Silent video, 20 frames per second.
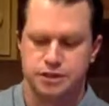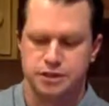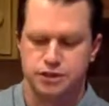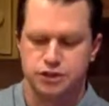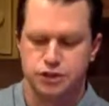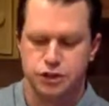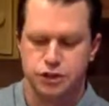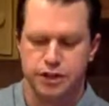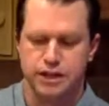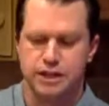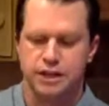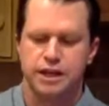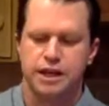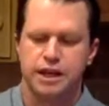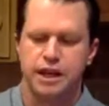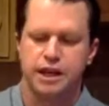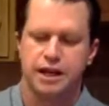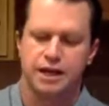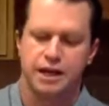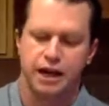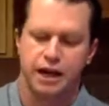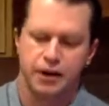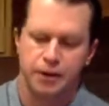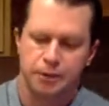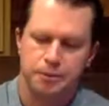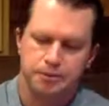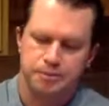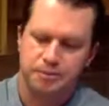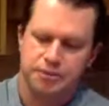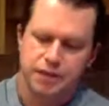drink. Now,
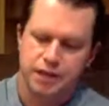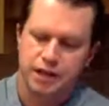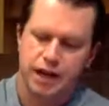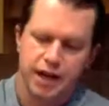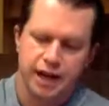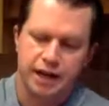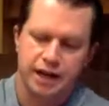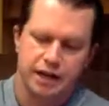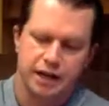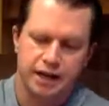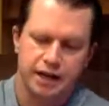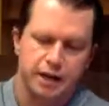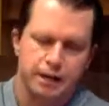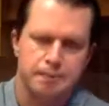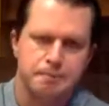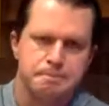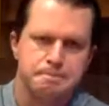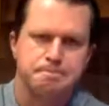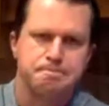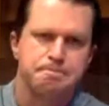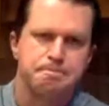I